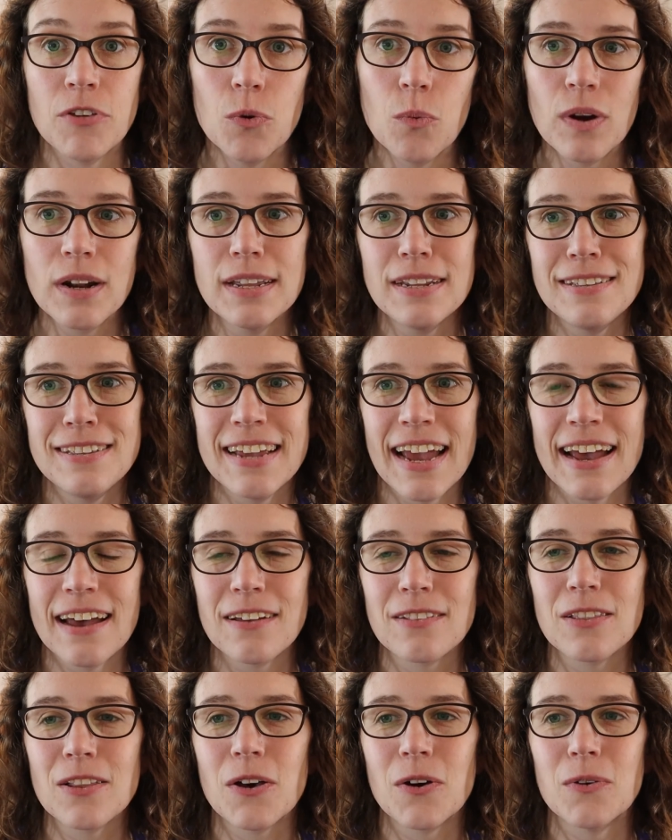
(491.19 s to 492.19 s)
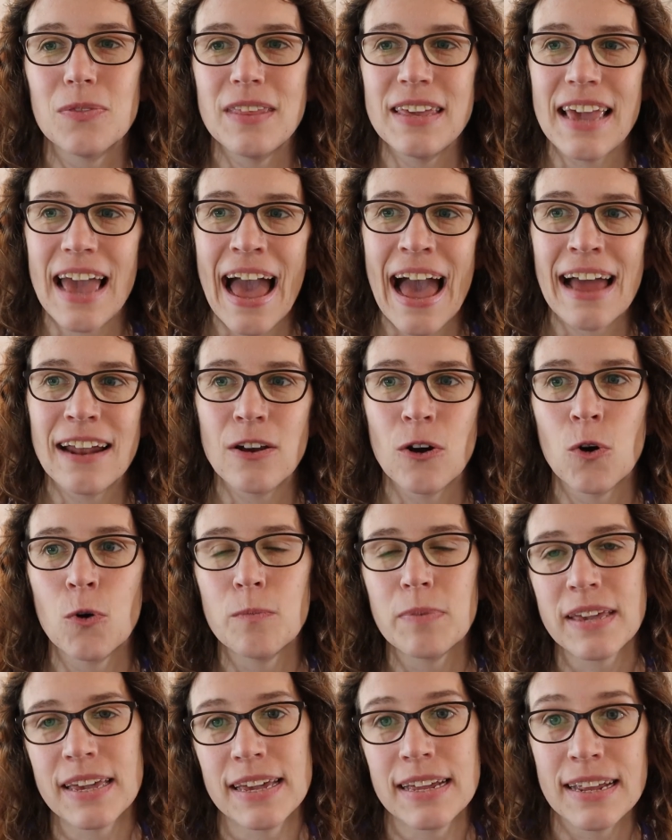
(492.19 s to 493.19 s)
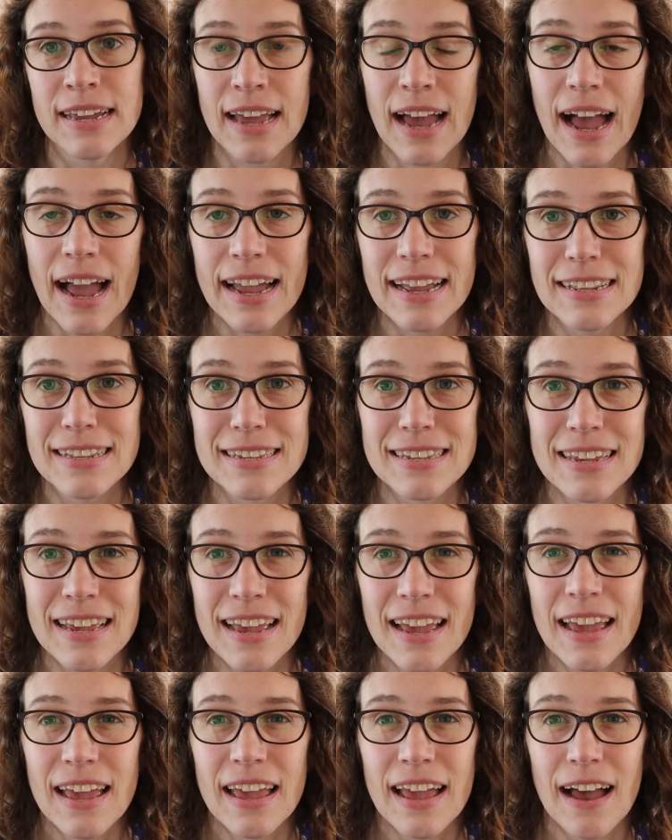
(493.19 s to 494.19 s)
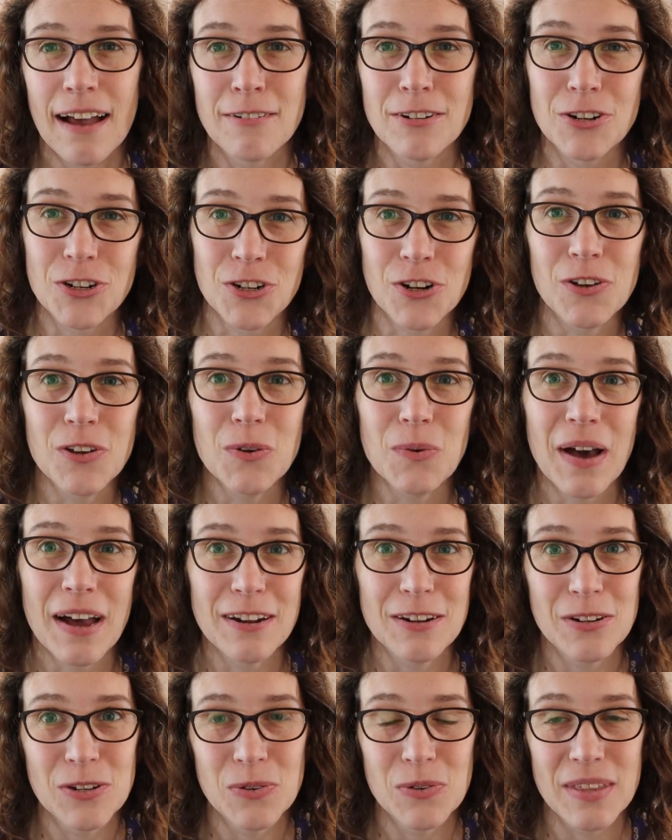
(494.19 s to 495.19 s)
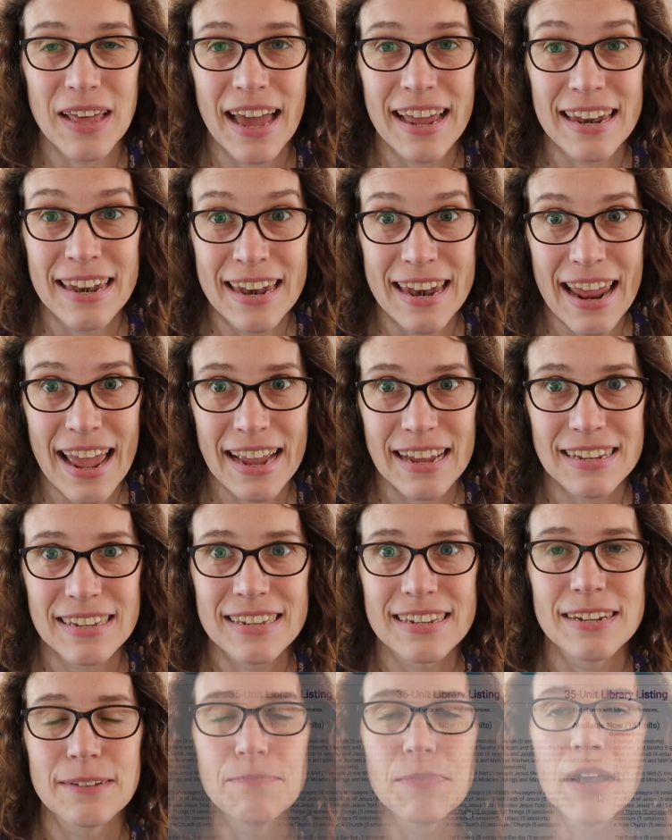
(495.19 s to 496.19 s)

you want to download the at-home kit guides, I'm going to show you how to do that next.